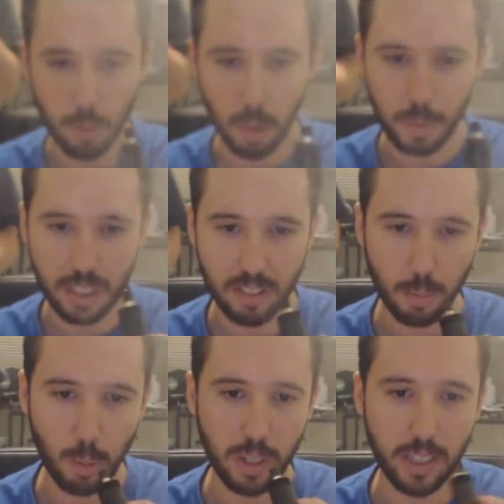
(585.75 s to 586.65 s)
You won't be
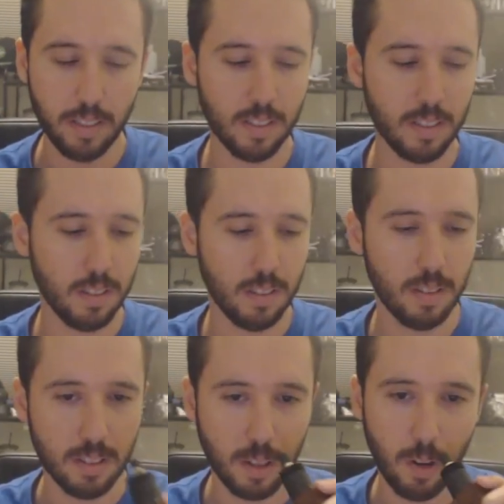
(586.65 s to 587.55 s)
disappointed.
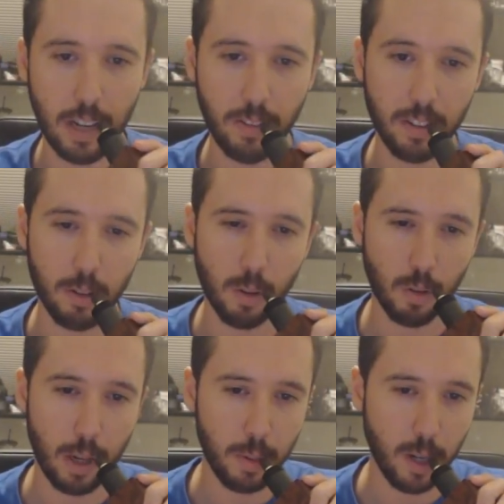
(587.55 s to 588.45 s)
Let's go have a dual
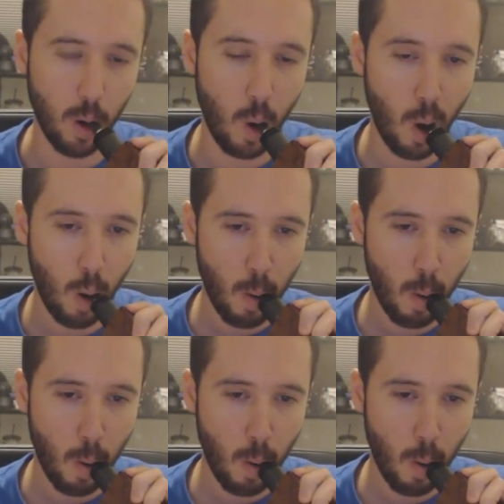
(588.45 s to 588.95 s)
rip here.